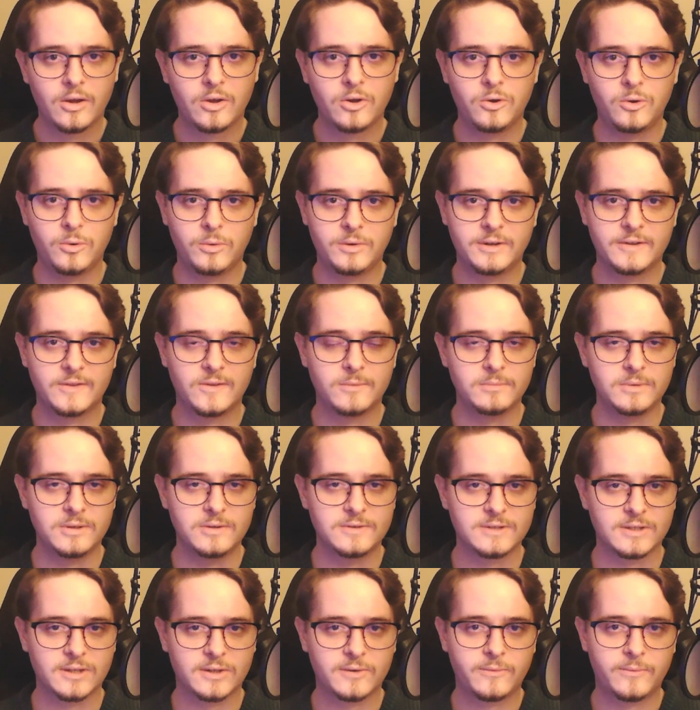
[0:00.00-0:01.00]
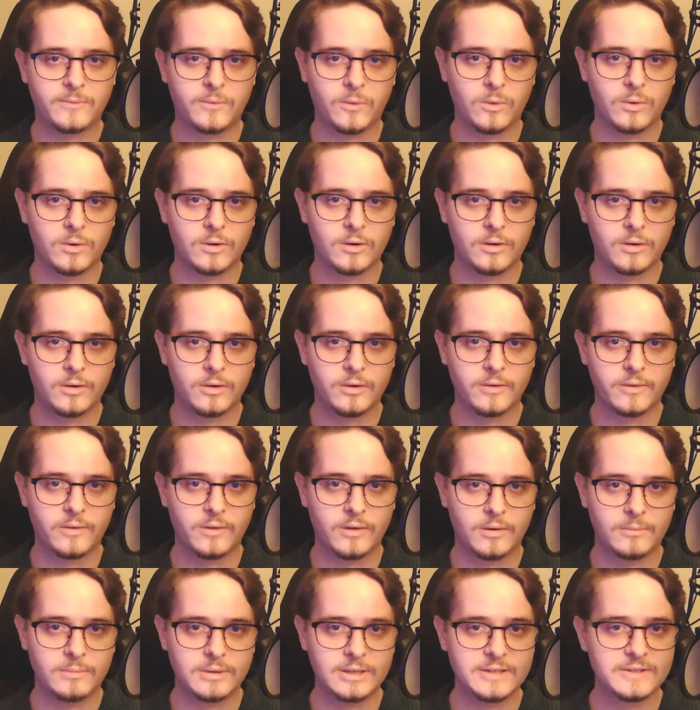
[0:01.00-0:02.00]
who did the music for
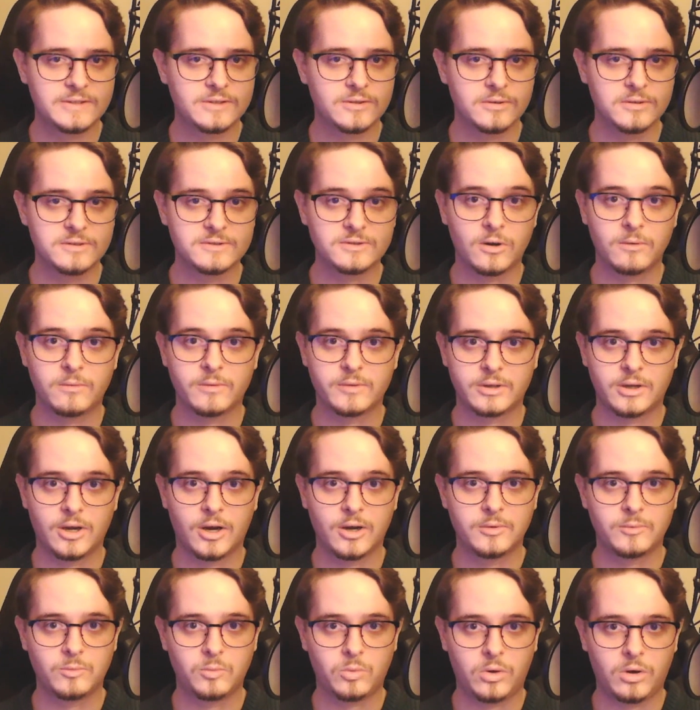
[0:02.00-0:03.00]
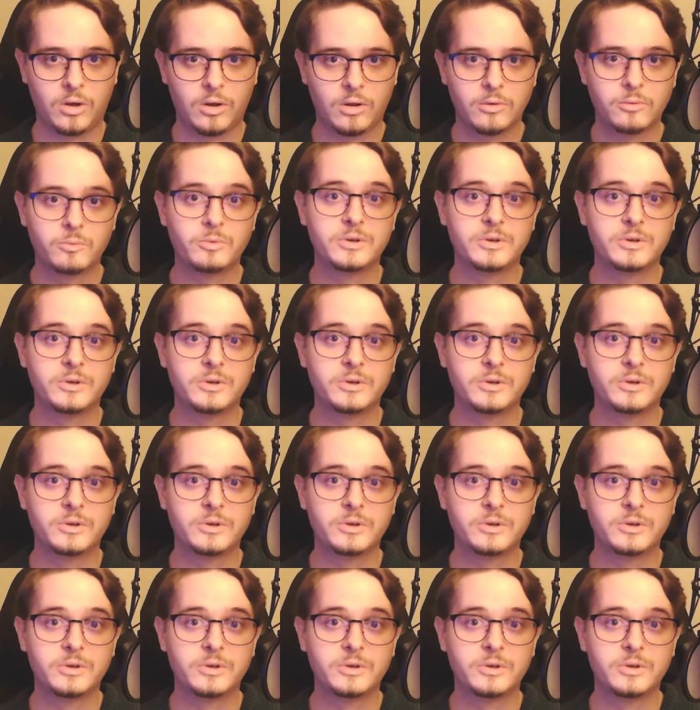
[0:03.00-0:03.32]
the miniseries Over the Garden Wall,